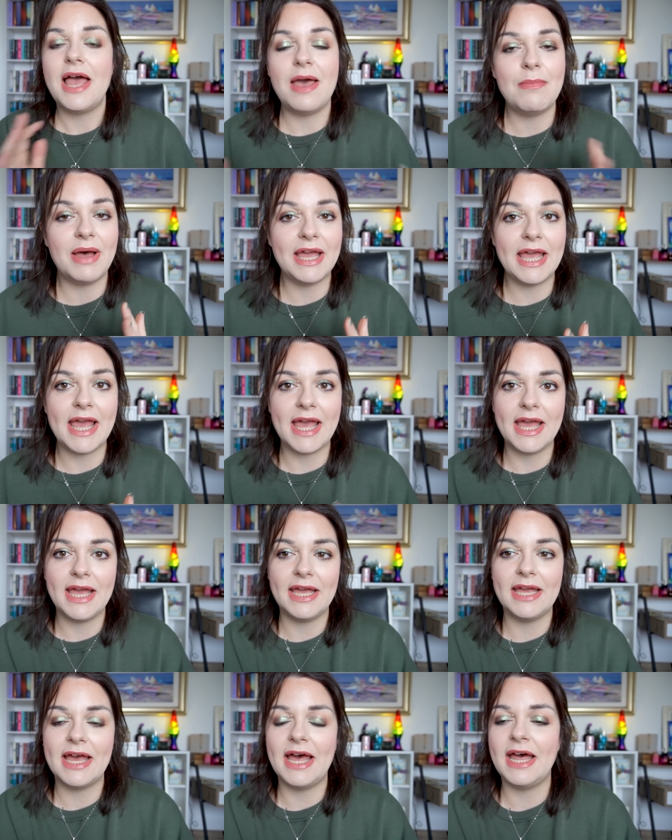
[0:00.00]

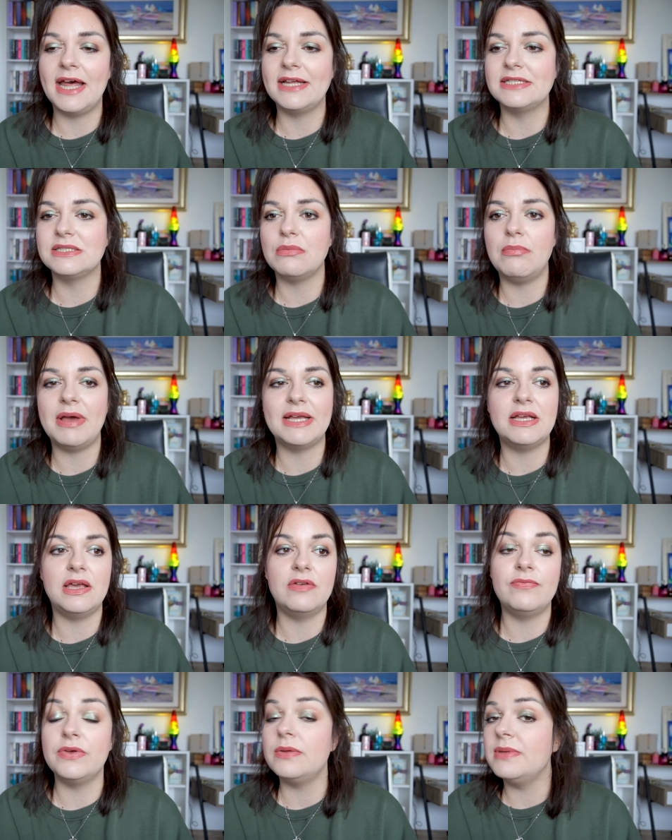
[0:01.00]
MIA and
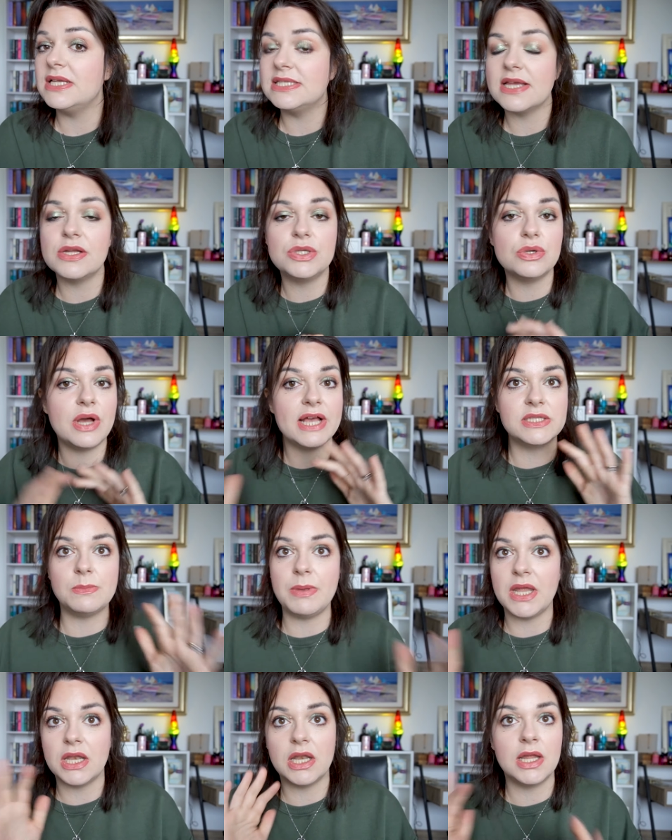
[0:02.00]
my filming schedule has
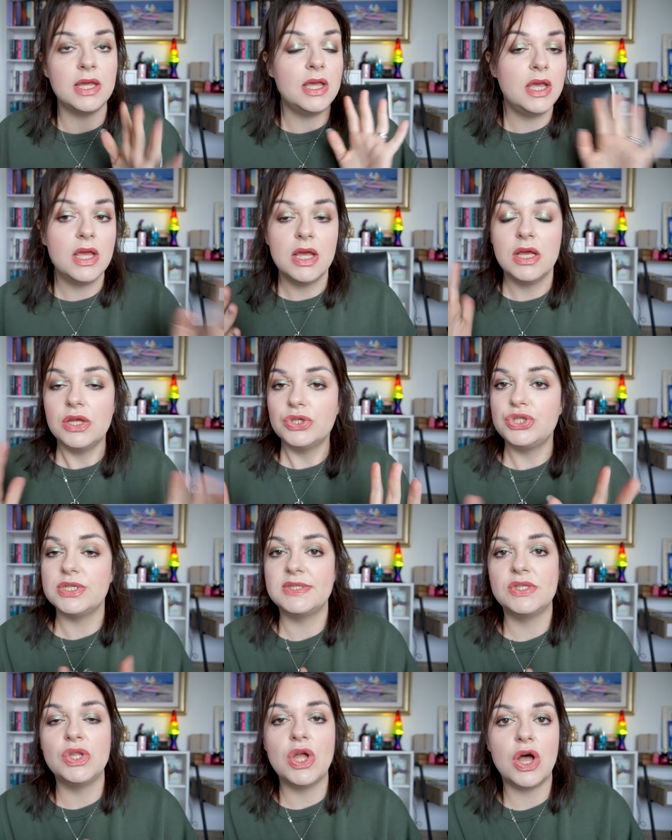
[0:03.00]
been
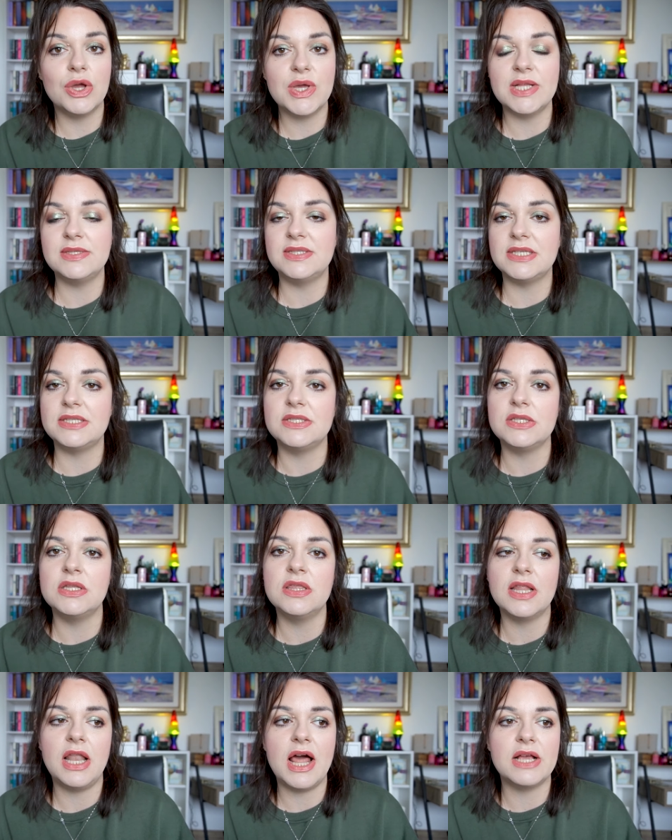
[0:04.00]
just not
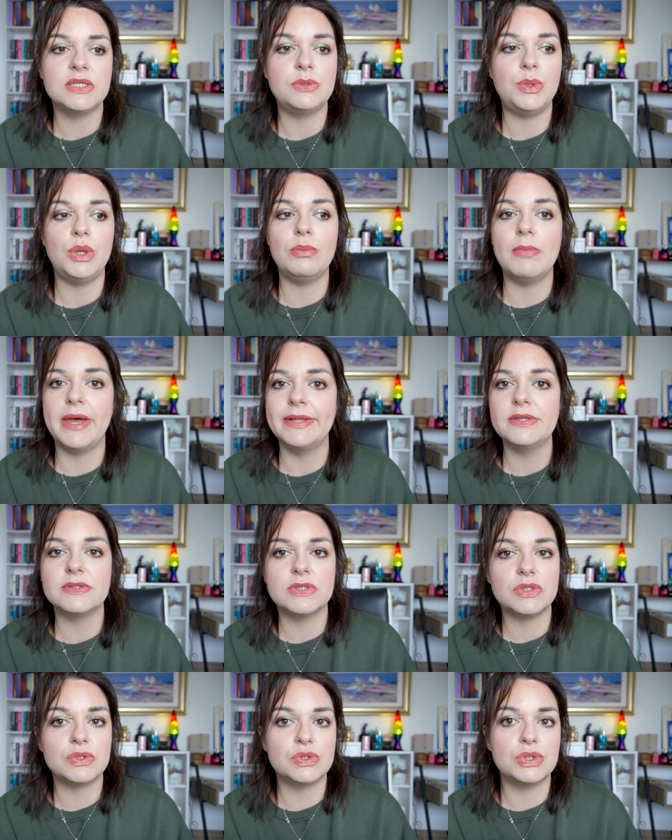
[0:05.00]
consistent the last few
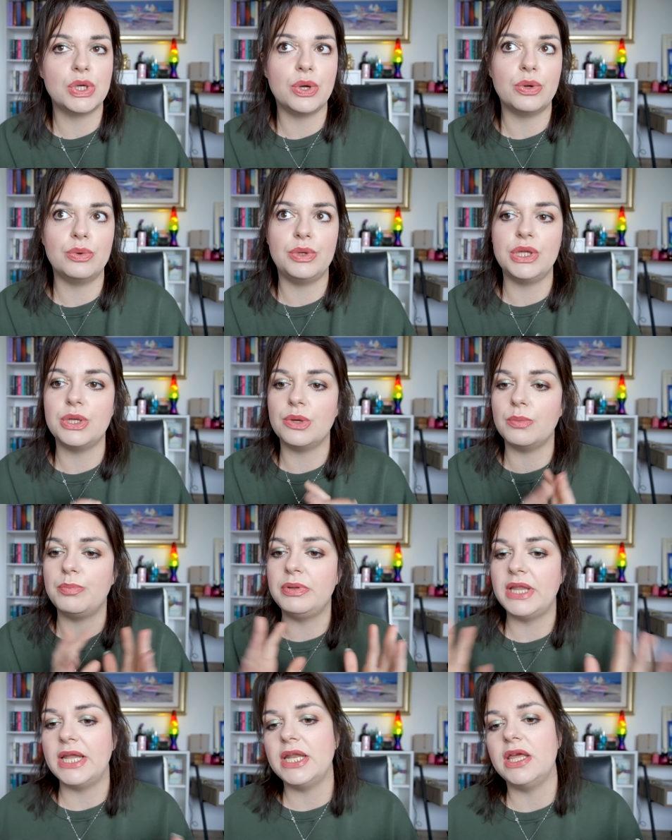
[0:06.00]
months. So, you know,
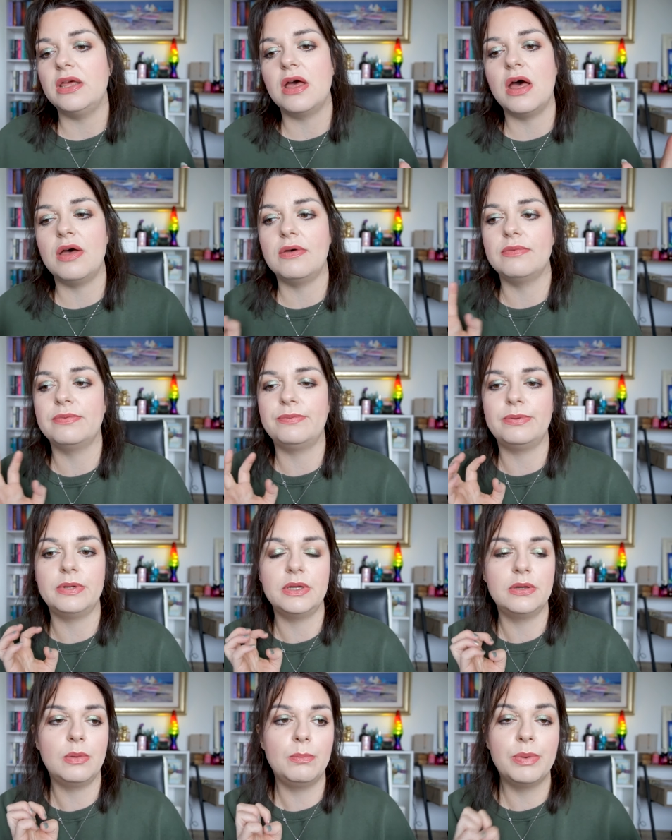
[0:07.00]
plenty of
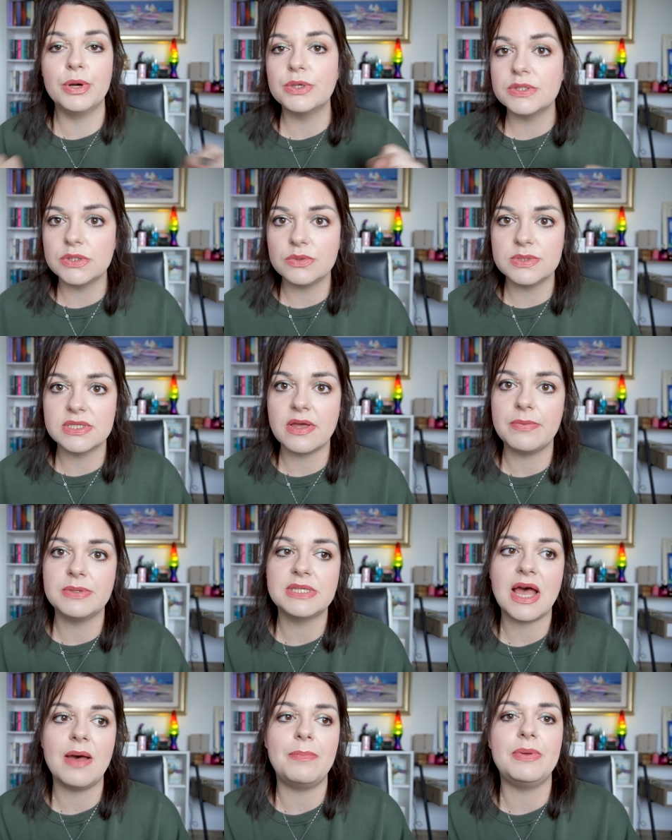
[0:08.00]
personal stuff has
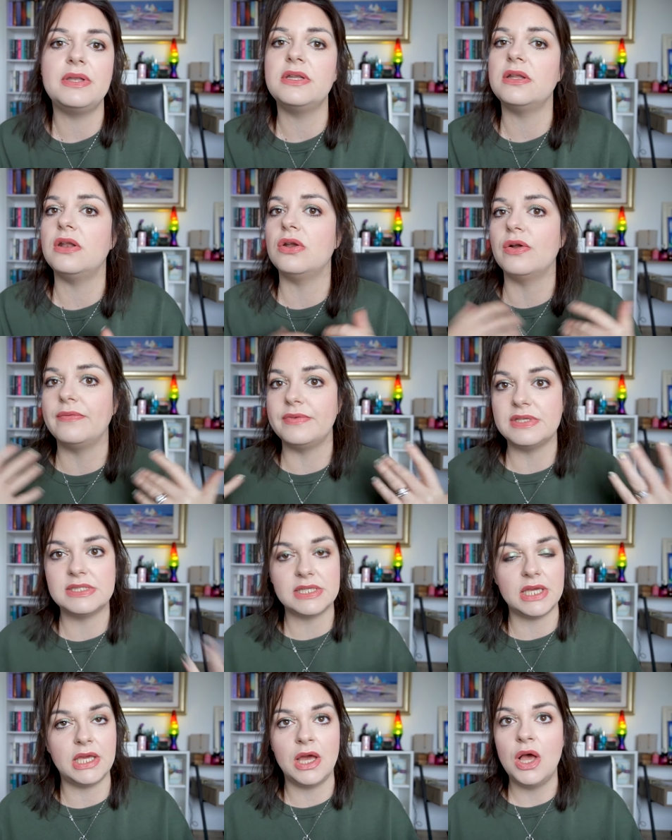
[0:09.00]
happened and then
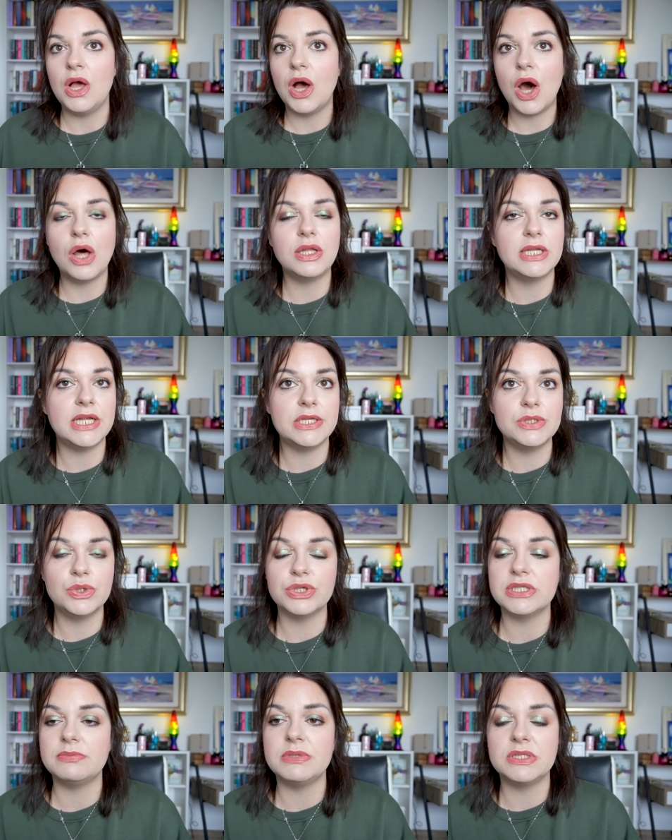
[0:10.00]
obviously holidays,
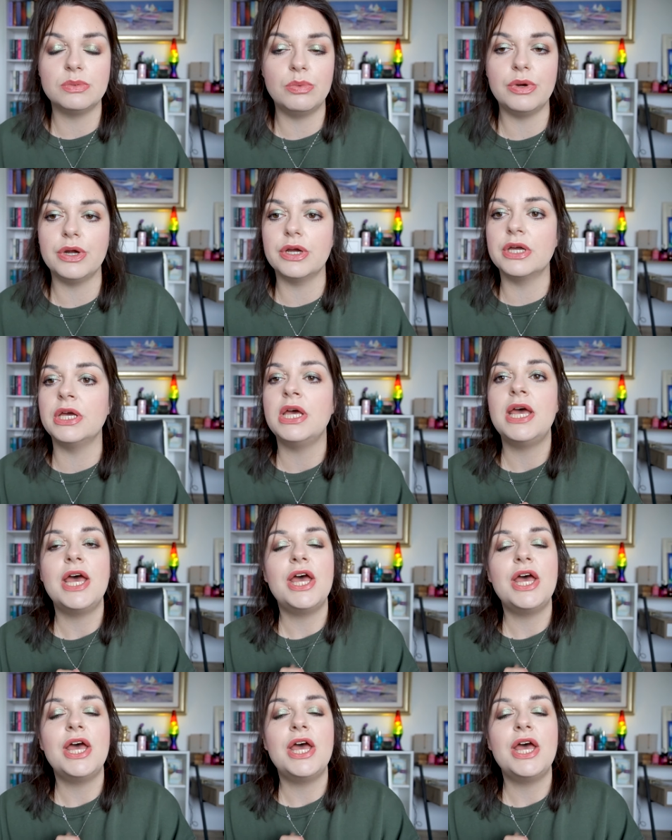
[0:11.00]
Christmas, work,